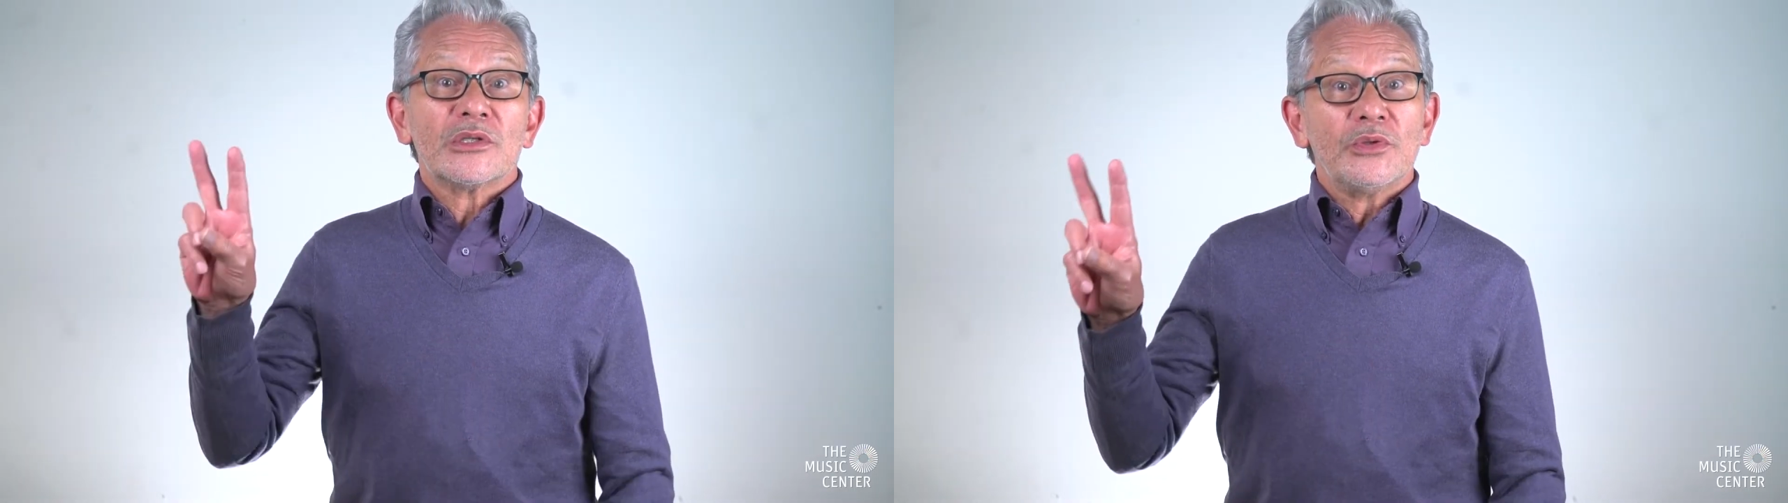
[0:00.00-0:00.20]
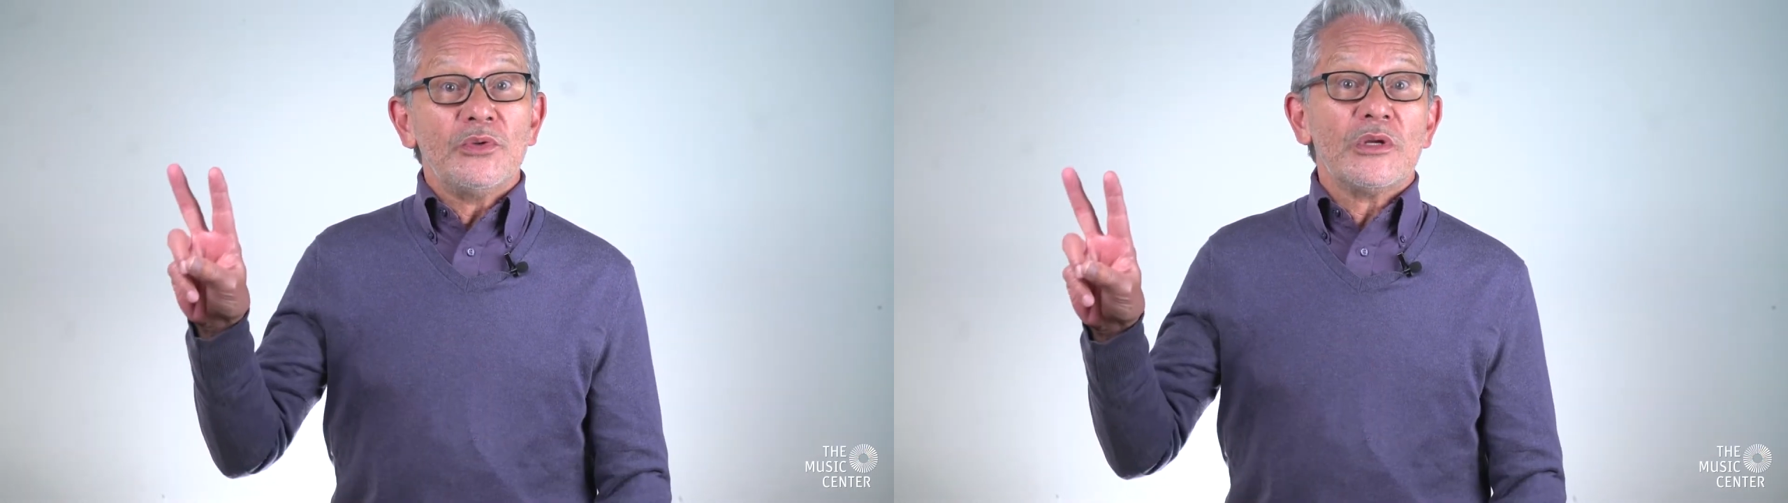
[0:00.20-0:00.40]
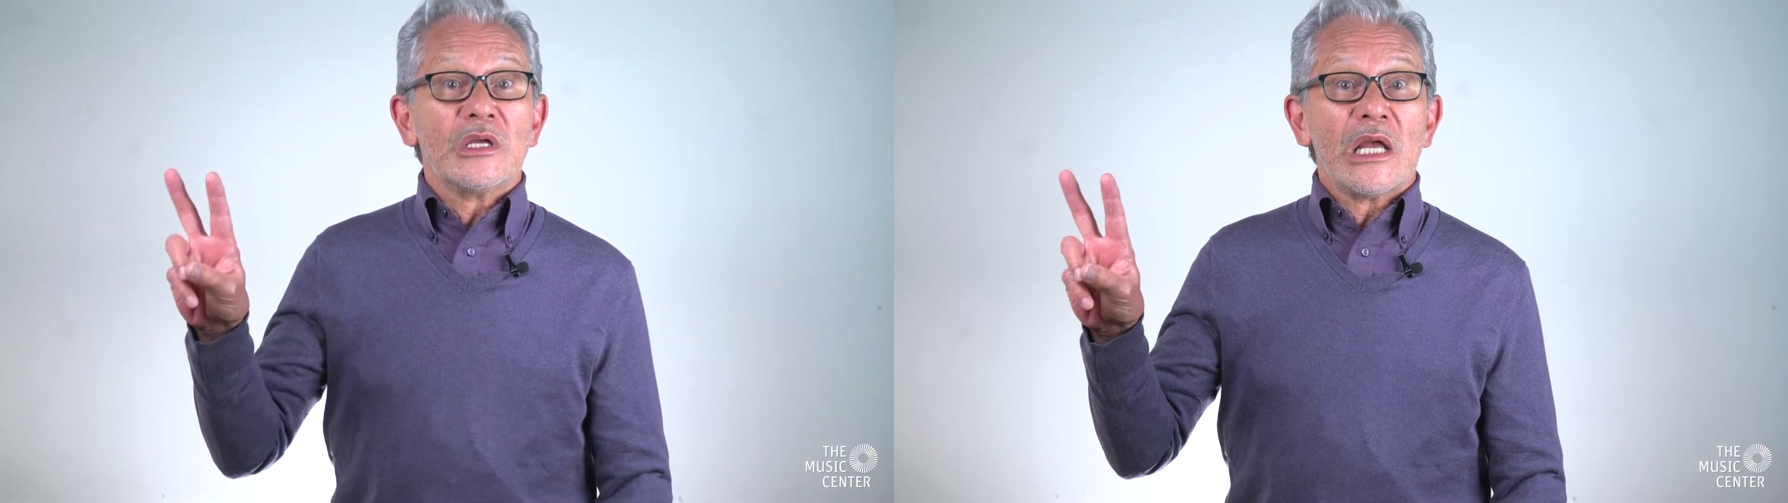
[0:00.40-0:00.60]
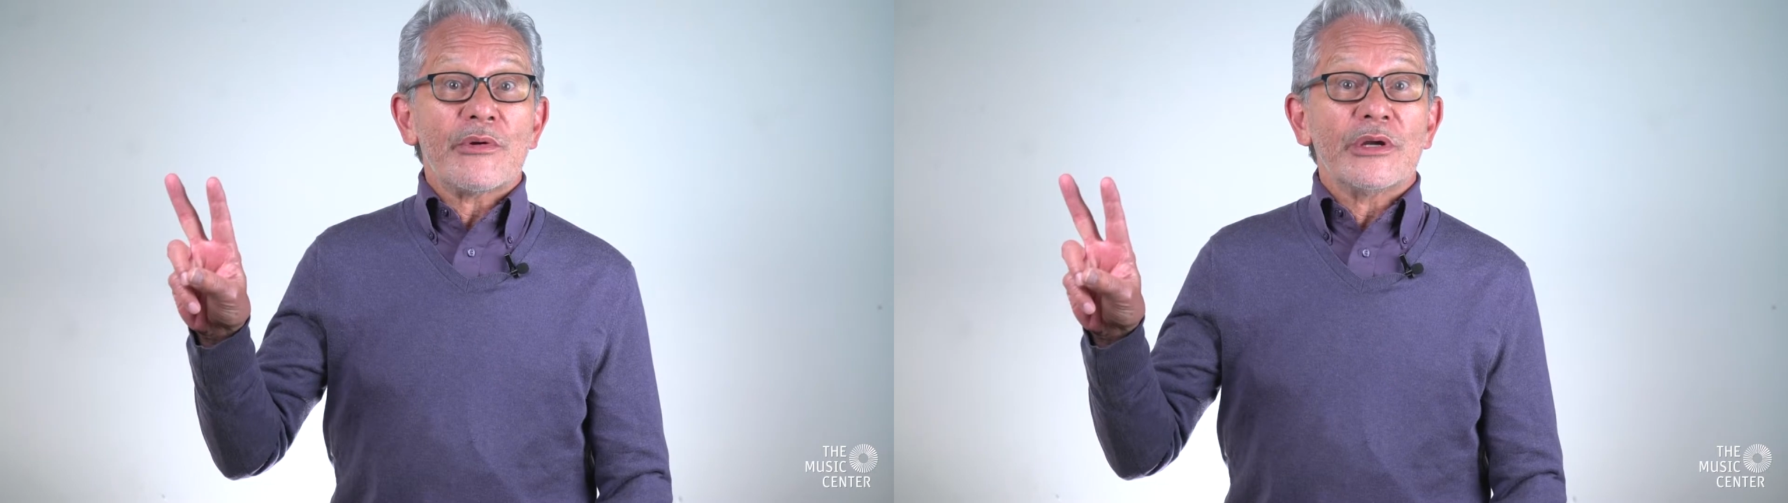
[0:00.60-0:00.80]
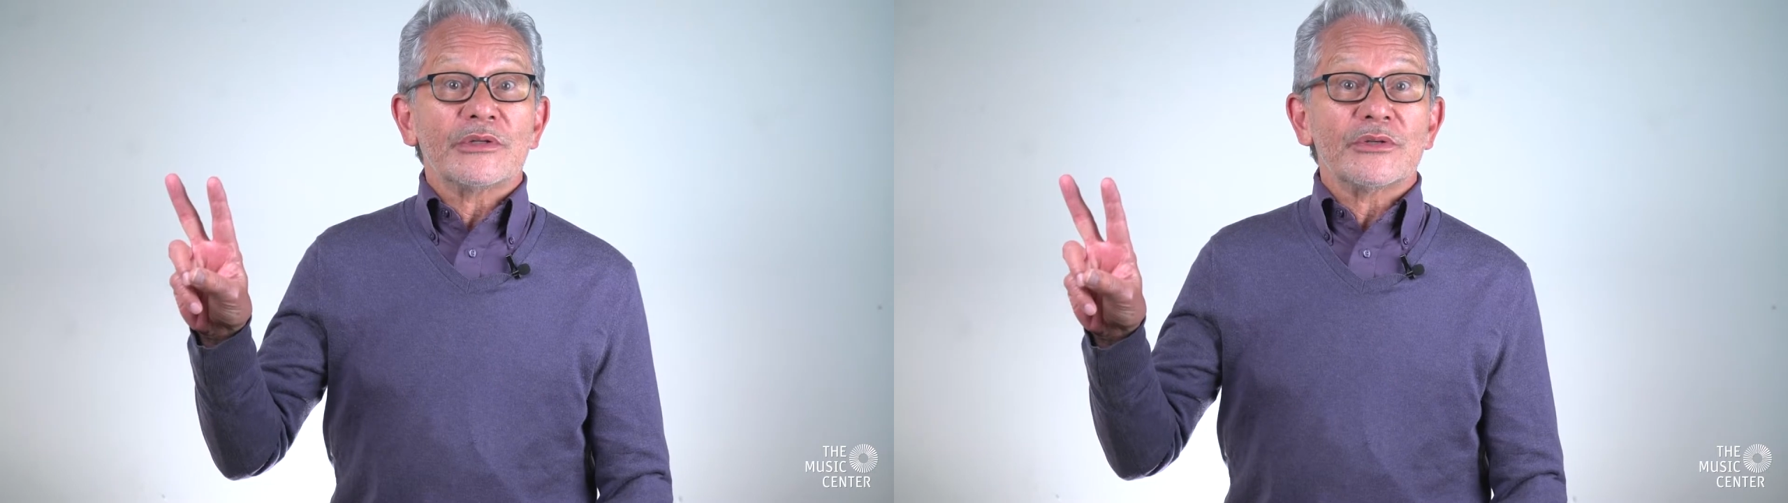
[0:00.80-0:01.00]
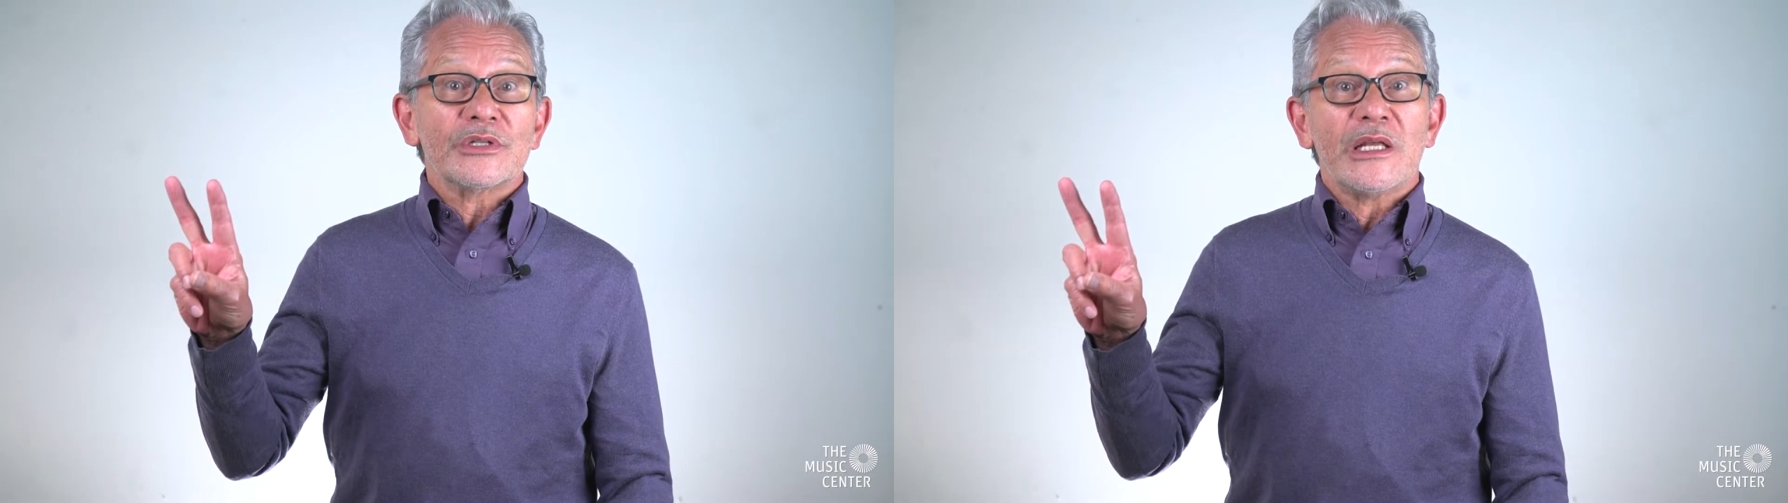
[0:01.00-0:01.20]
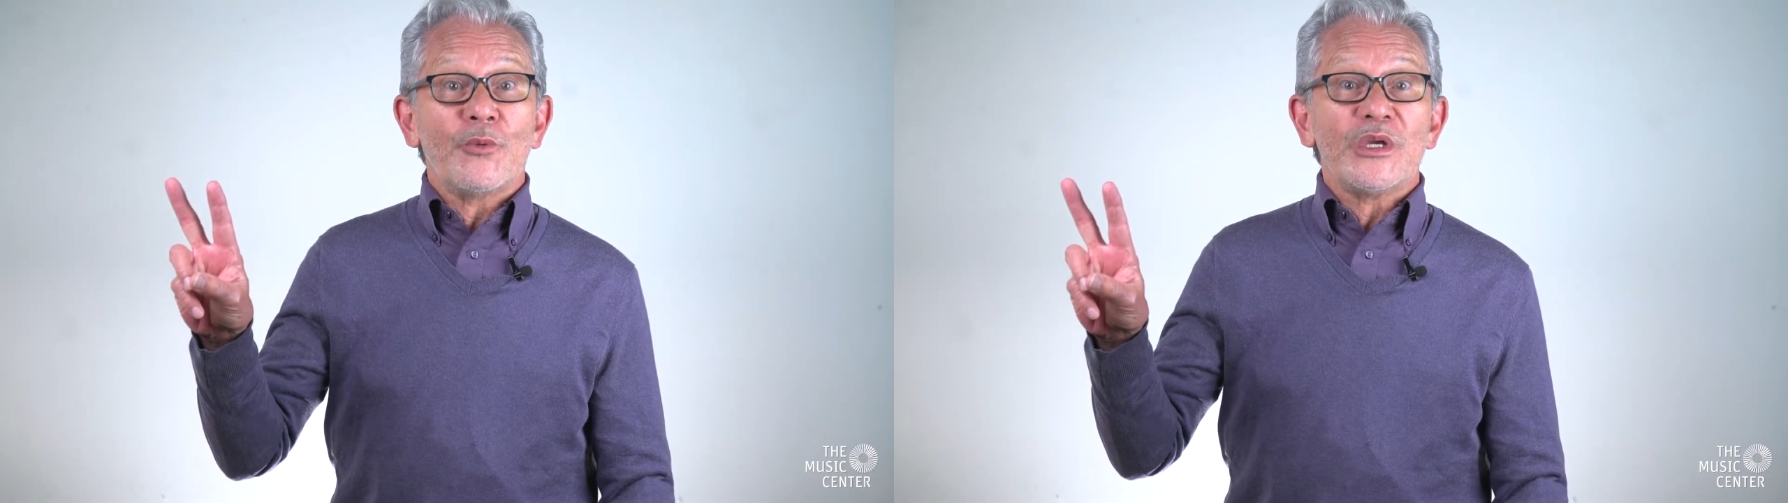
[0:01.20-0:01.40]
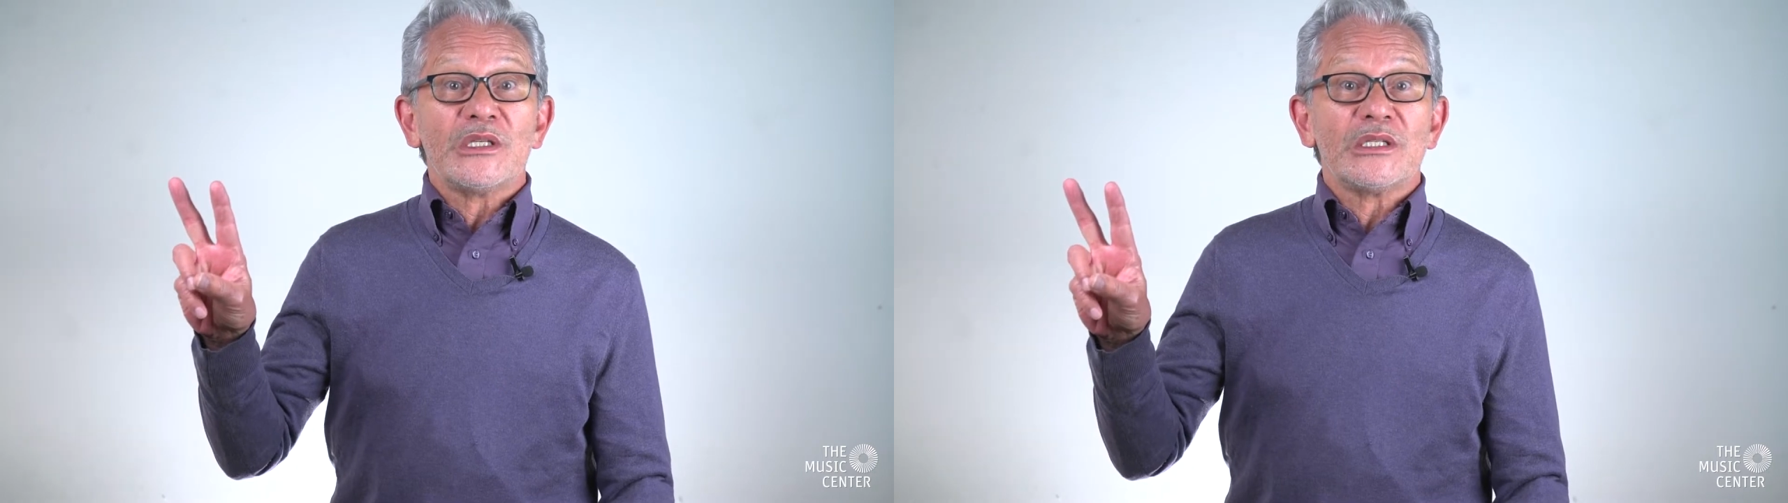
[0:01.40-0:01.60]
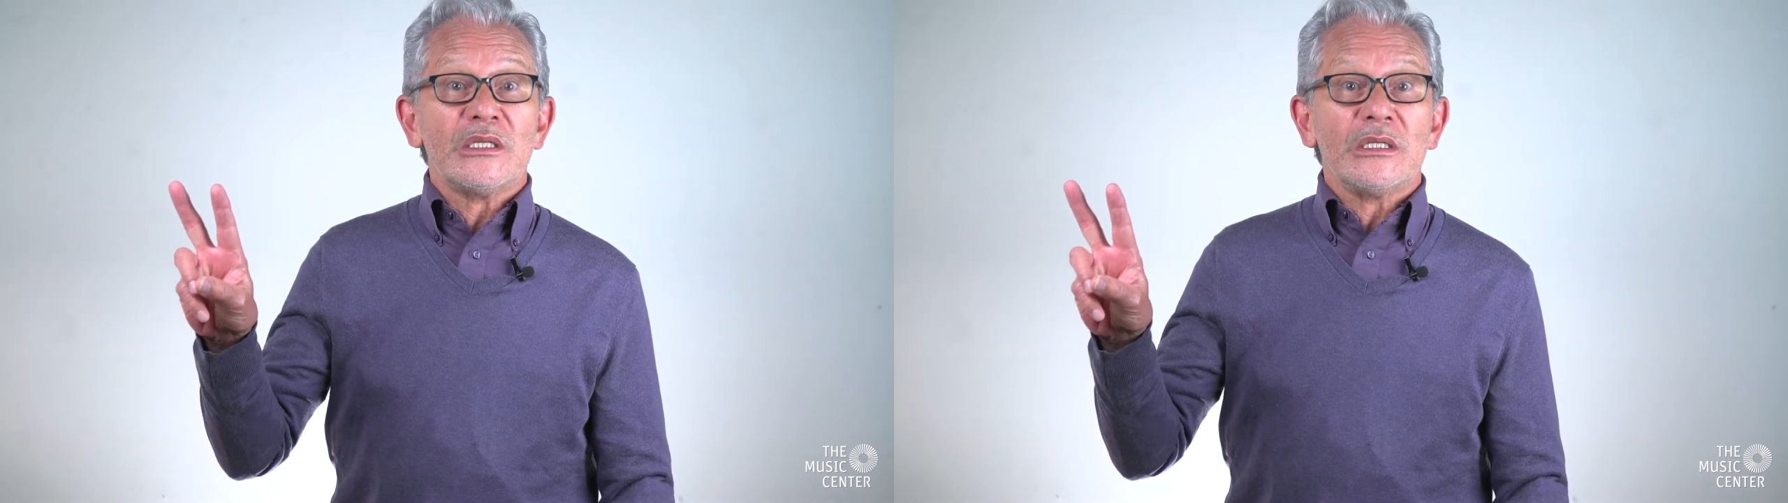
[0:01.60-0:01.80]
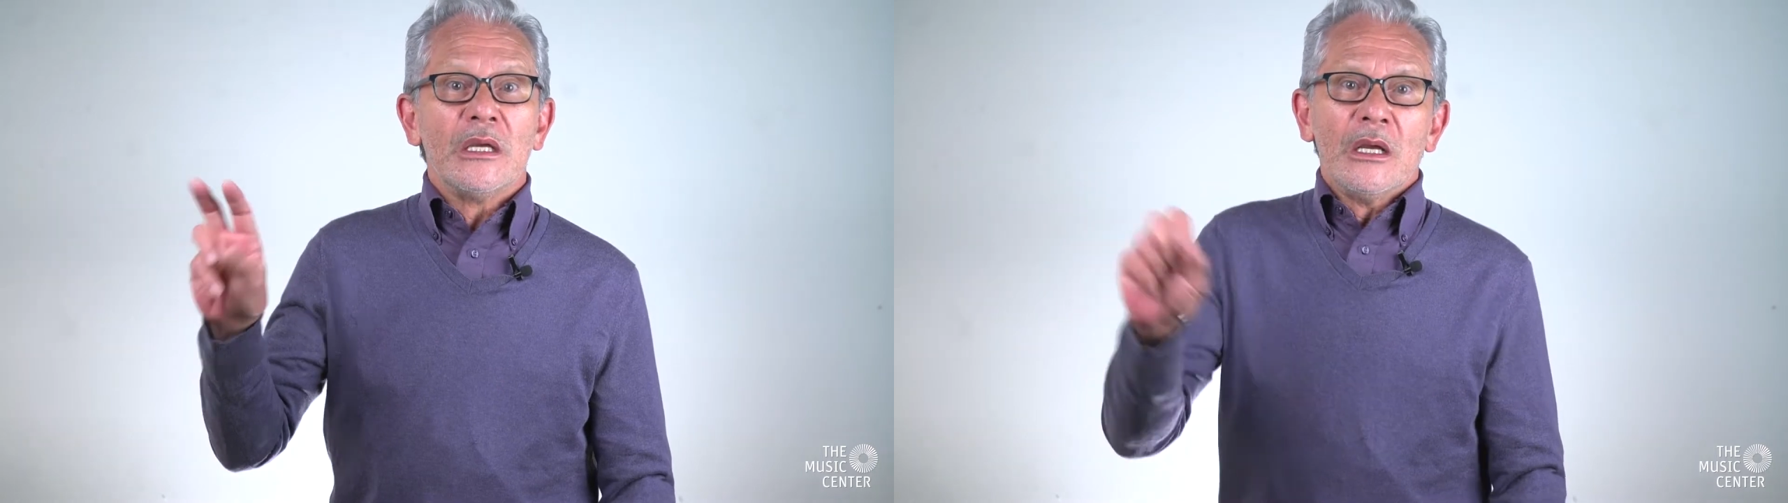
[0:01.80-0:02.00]
two characters that we
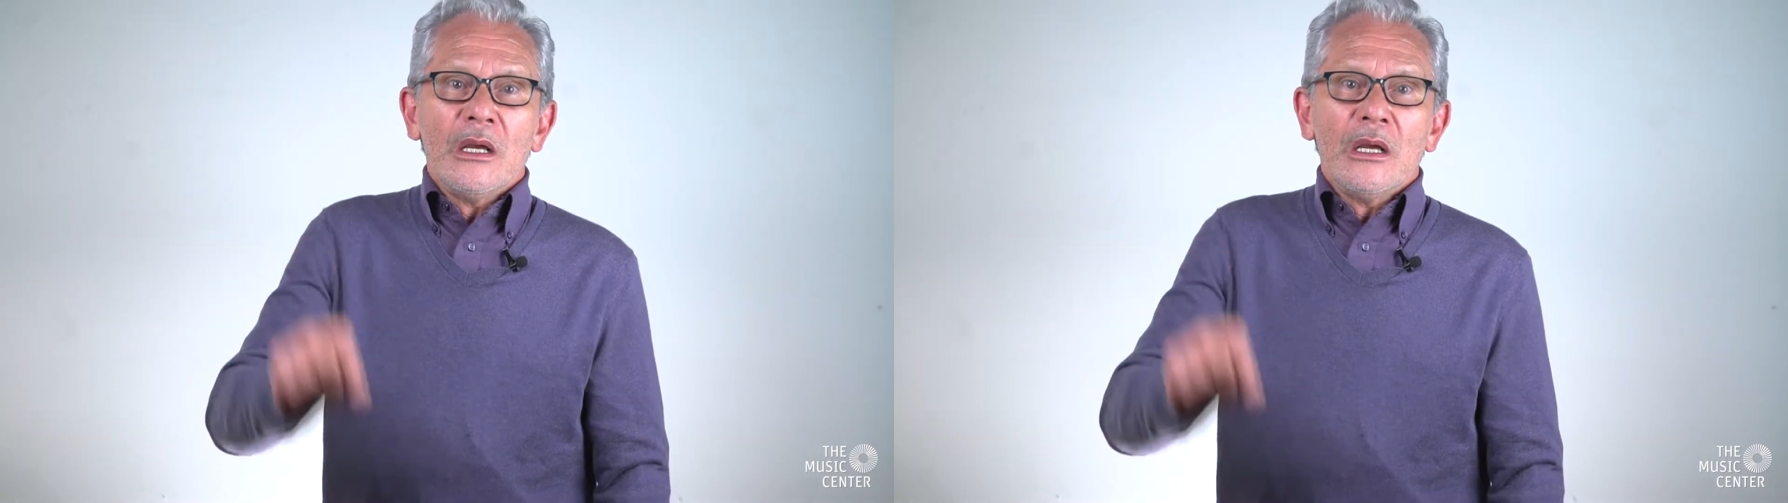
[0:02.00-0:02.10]
see.